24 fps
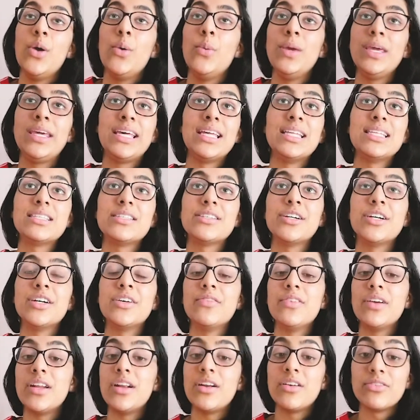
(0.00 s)
We can
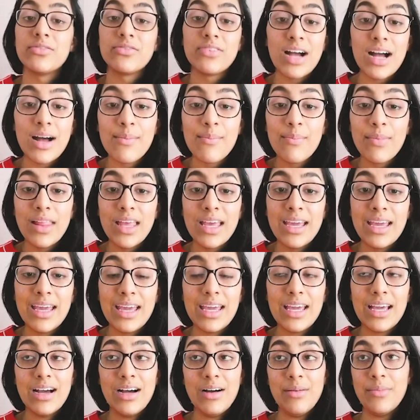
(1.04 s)
serve in our
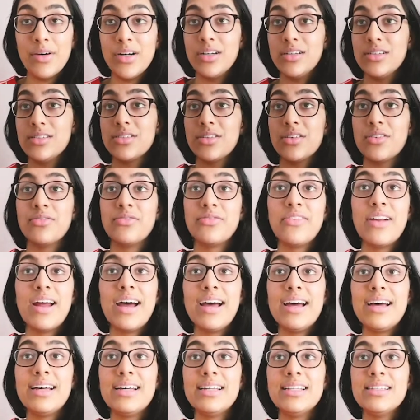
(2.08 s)
family, amongst our
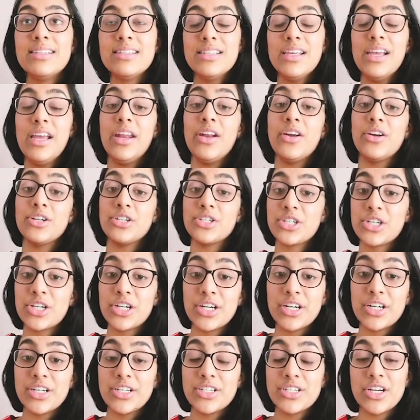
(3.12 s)
friends, in our
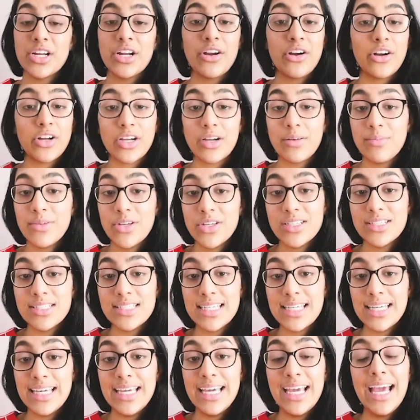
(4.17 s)
church, in our
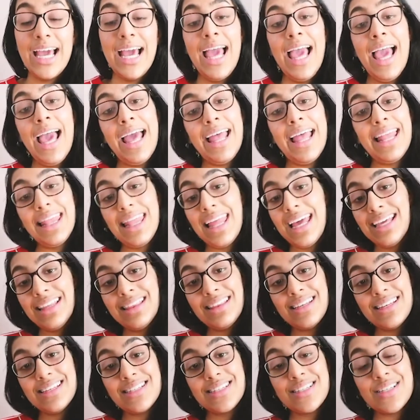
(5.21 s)
community, and like
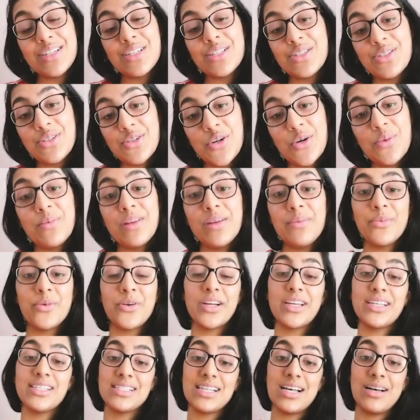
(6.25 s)
this, there's so many more
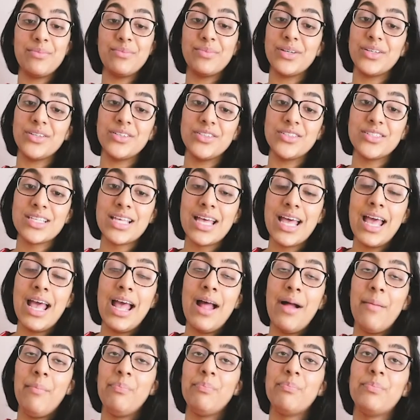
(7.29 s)
examples.
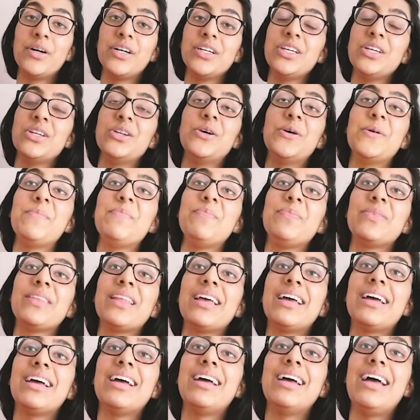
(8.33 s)
But you know,
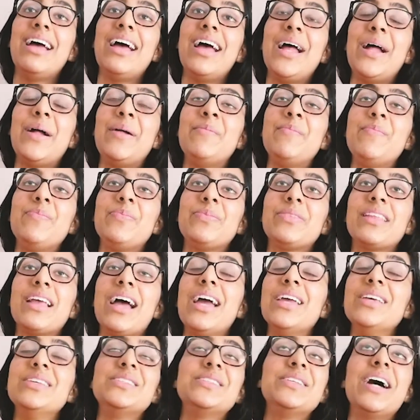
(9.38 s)
I
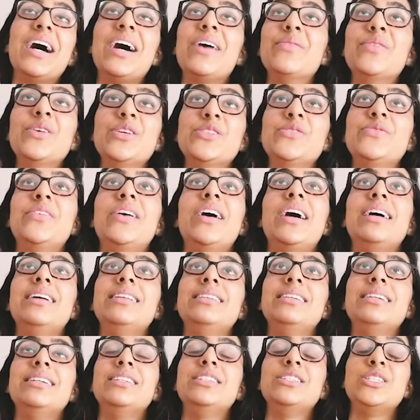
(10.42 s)
used to have this friend,
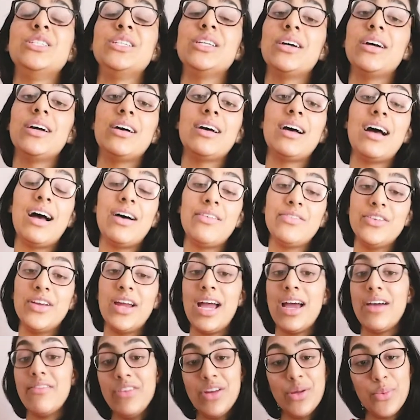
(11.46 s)
and after
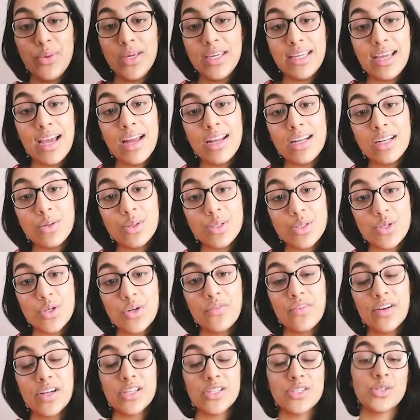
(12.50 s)
every weekend was
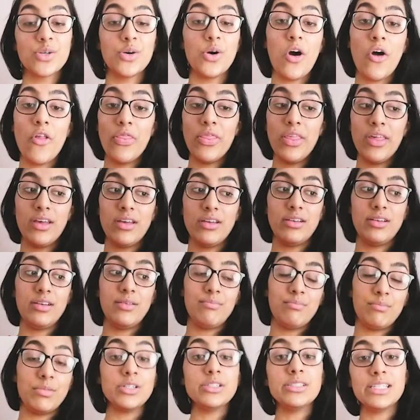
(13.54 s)
over, so on the
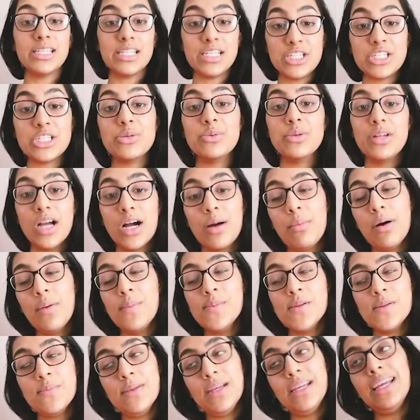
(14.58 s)
Monday, she would come up
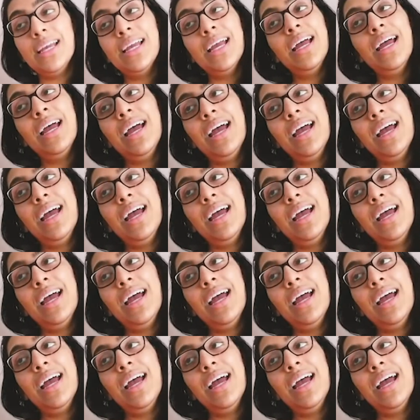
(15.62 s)
to me